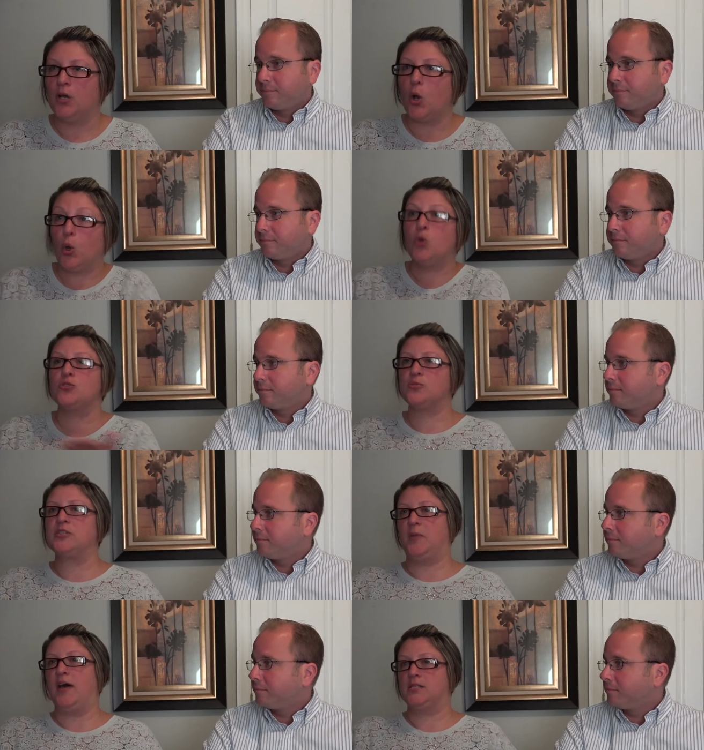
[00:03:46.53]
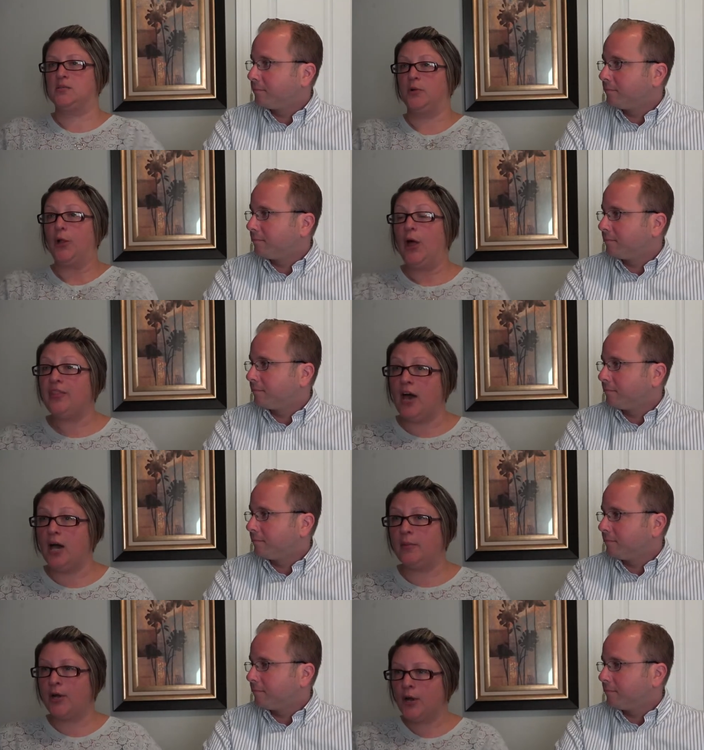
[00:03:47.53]
Speaker 1: Who's responsible? The
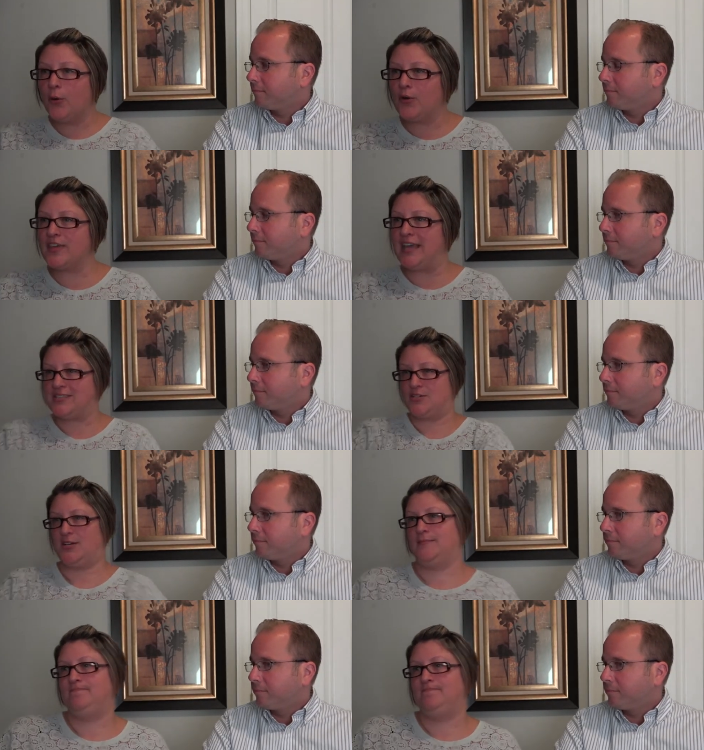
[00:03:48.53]
hummer or the guesser?